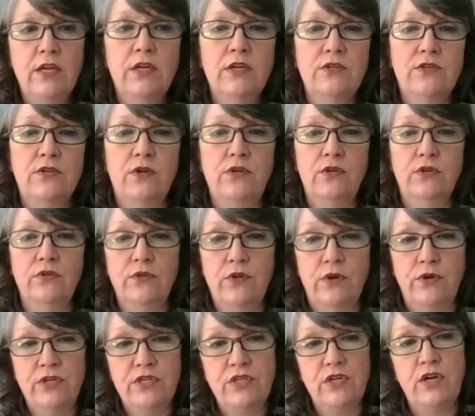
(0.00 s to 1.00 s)
So you'll
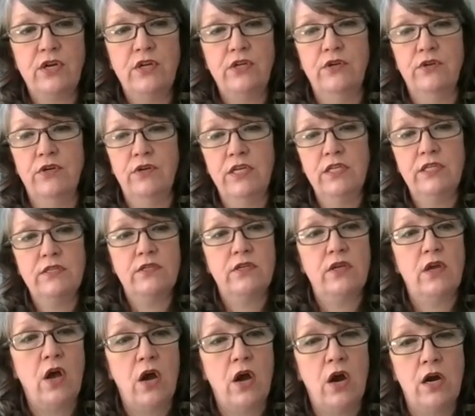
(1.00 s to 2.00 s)
notice our units
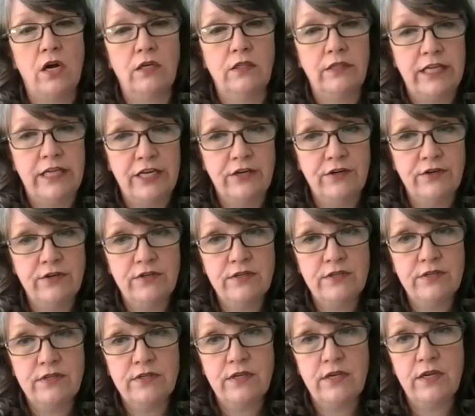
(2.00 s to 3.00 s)
are
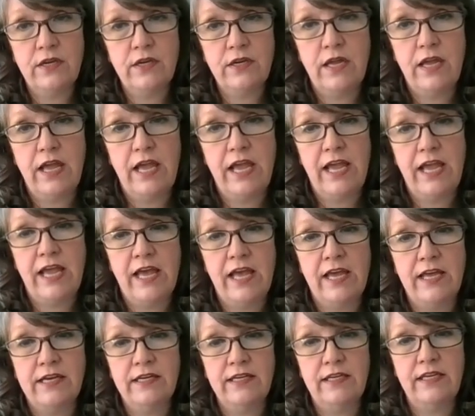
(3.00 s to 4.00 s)
liters
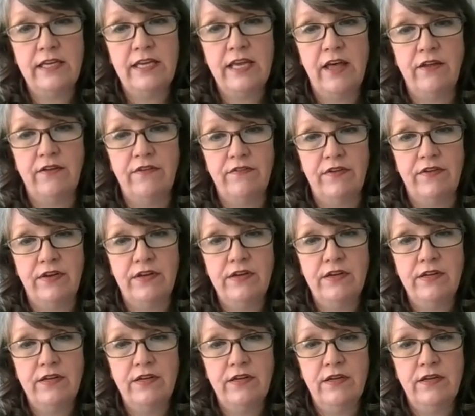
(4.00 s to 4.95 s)
and Kelvin,